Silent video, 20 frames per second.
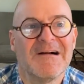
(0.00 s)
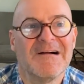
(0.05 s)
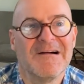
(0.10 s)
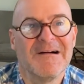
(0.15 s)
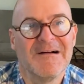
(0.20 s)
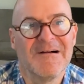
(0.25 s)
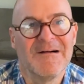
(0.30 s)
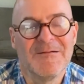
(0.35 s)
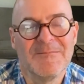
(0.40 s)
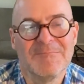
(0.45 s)

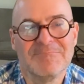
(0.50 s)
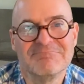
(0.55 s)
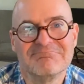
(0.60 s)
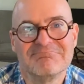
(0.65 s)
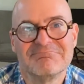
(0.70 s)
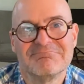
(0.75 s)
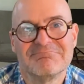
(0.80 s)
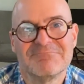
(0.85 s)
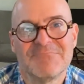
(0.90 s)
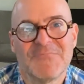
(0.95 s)

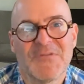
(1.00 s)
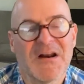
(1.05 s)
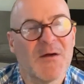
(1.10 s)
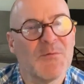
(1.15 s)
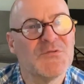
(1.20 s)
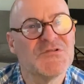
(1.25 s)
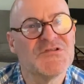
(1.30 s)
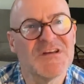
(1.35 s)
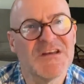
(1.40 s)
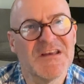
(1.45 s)
When I
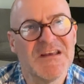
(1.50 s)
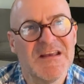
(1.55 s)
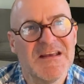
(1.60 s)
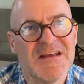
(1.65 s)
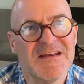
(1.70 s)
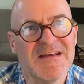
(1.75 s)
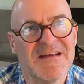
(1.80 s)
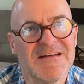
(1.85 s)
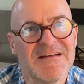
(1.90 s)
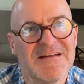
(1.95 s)
was a
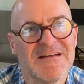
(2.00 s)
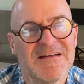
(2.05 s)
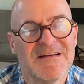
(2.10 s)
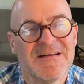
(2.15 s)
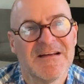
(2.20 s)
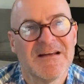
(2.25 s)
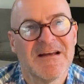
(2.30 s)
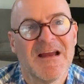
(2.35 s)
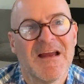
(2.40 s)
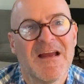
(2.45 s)
kid,
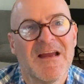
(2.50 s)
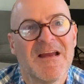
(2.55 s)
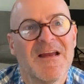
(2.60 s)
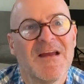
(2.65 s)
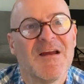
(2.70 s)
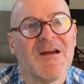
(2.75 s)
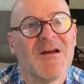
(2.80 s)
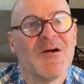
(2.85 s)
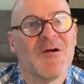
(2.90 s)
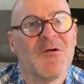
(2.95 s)

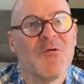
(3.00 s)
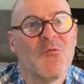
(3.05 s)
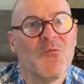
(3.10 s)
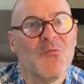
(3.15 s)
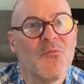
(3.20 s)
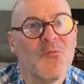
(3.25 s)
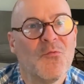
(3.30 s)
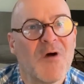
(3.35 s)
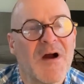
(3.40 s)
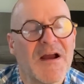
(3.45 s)

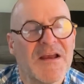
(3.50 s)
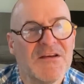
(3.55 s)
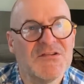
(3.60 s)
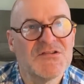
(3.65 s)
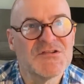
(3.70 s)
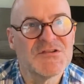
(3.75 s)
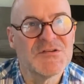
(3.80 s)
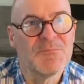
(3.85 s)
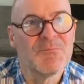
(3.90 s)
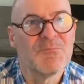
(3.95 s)
I
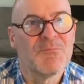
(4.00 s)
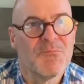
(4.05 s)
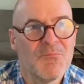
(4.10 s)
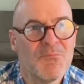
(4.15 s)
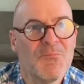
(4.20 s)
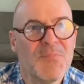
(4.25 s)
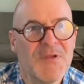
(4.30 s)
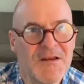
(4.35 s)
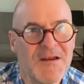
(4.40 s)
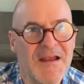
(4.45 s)
used to
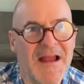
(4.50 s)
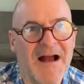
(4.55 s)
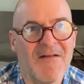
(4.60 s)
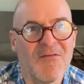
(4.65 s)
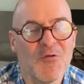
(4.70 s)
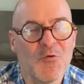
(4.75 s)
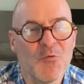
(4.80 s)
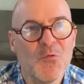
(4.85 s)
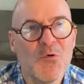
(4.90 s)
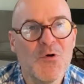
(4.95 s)
be out
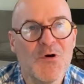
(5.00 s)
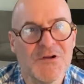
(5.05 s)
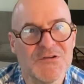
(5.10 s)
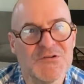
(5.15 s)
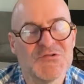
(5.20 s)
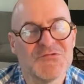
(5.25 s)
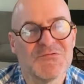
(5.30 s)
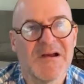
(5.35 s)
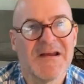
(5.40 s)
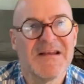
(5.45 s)
in the
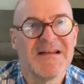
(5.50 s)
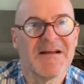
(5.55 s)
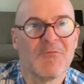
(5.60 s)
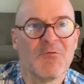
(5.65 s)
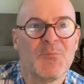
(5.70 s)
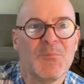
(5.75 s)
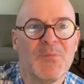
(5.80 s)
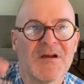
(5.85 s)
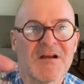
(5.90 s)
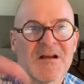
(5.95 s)
woods, right? And I
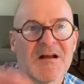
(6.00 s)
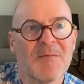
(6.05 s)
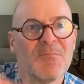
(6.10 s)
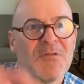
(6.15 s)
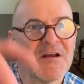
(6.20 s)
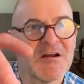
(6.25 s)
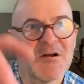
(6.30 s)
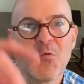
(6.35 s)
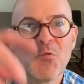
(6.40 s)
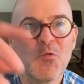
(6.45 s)
would pick up
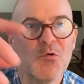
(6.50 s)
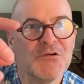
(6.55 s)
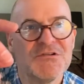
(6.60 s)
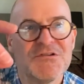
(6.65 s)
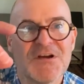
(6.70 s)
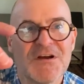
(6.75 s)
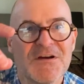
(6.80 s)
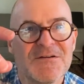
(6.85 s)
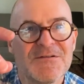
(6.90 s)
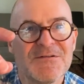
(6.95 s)
like a wood
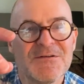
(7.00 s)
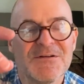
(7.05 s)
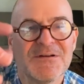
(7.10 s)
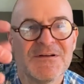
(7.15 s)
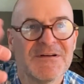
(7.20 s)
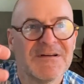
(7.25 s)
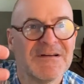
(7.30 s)
toad.